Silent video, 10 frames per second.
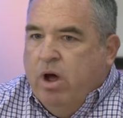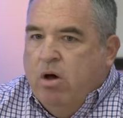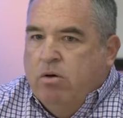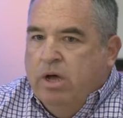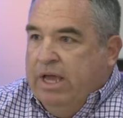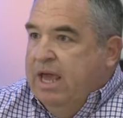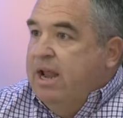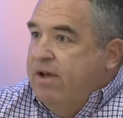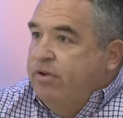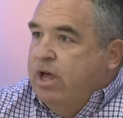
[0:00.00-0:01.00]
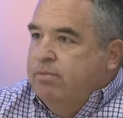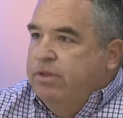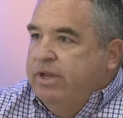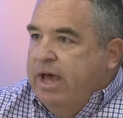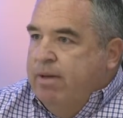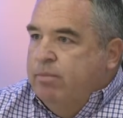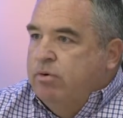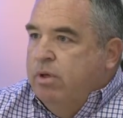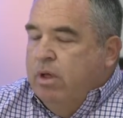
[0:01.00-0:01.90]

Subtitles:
all, again, have to come to the table.